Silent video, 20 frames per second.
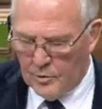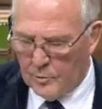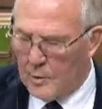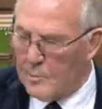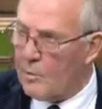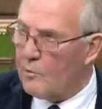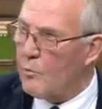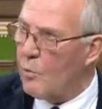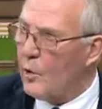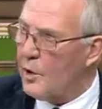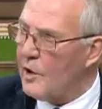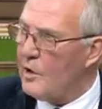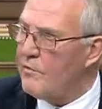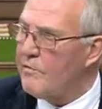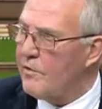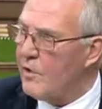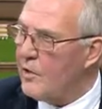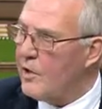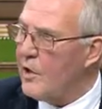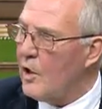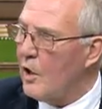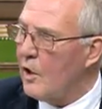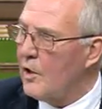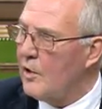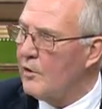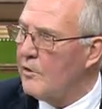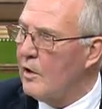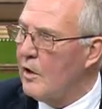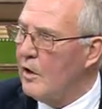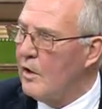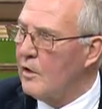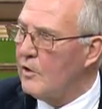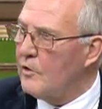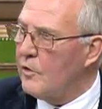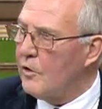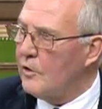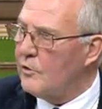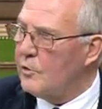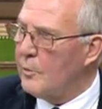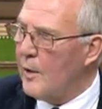and we've been working very hard
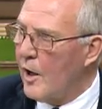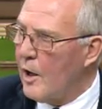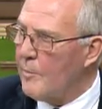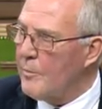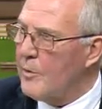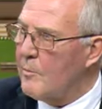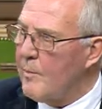to help